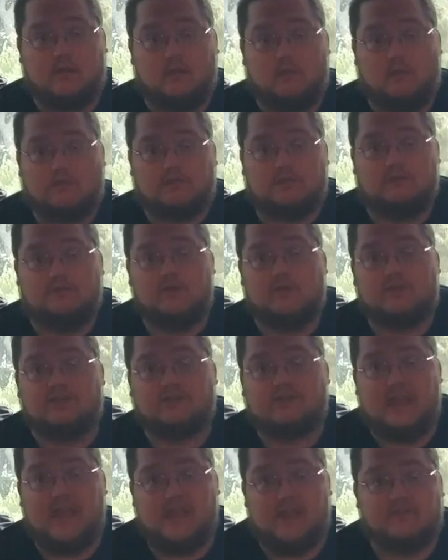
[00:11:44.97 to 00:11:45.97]
what's viewed as a
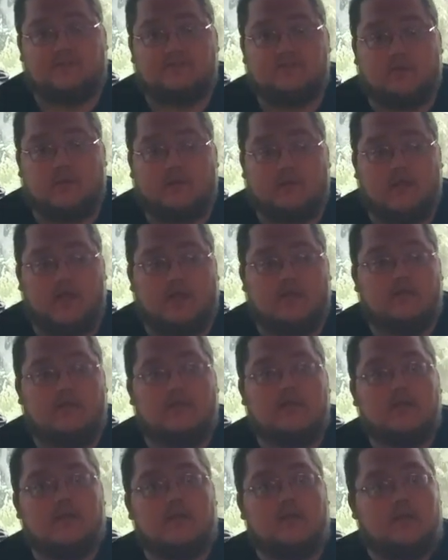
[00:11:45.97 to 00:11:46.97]
canon storyline,
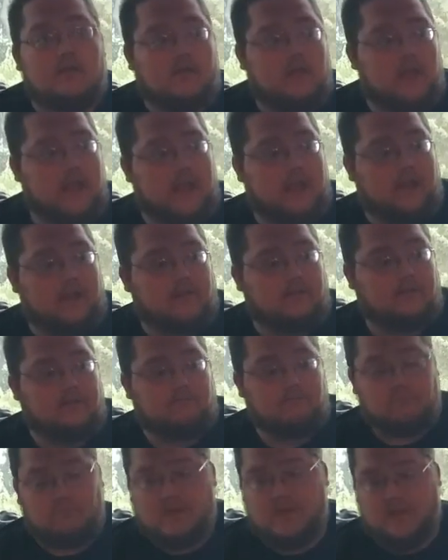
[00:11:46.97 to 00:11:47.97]
and
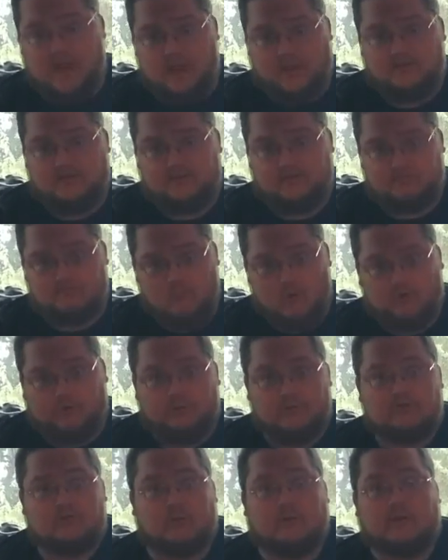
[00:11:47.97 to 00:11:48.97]
connects
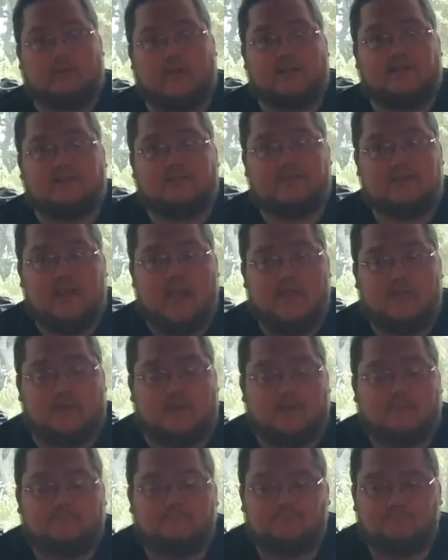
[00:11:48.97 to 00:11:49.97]
multiple storylines together.